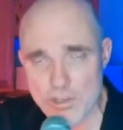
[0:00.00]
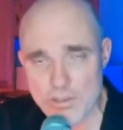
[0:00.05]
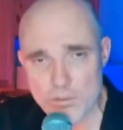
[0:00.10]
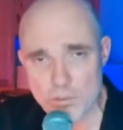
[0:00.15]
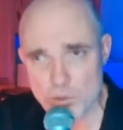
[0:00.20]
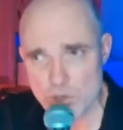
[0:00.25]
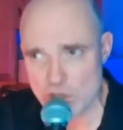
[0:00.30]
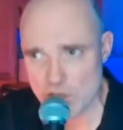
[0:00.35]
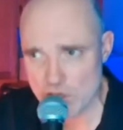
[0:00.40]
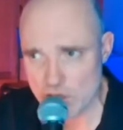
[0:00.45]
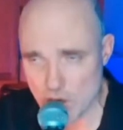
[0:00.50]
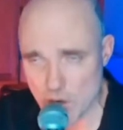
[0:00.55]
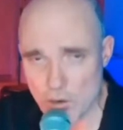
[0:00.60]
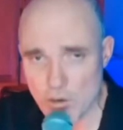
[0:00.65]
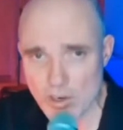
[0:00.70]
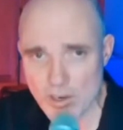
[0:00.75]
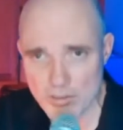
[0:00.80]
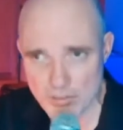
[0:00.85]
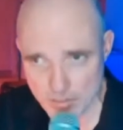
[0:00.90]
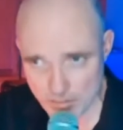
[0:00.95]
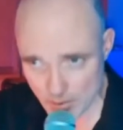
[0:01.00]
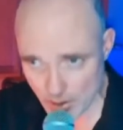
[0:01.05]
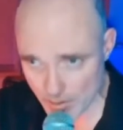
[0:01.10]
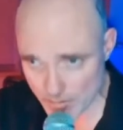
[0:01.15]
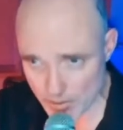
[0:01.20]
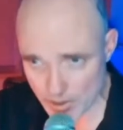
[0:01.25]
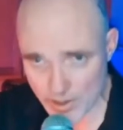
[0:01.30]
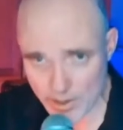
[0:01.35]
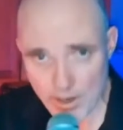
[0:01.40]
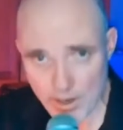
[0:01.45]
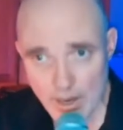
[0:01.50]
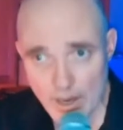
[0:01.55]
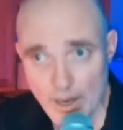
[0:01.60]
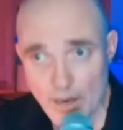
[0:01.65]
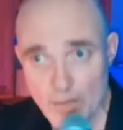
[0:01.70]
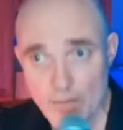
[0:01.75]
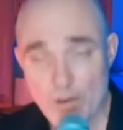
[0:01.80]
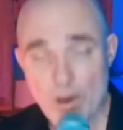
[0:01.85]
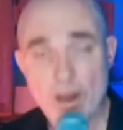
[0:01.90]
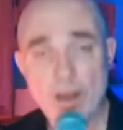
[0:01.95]
were stolen from it,
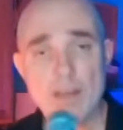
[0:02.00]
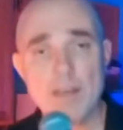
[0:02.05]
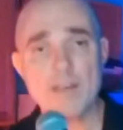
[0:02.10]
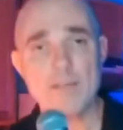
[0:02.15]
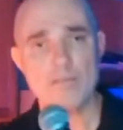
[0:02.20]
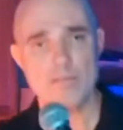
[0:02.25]
right?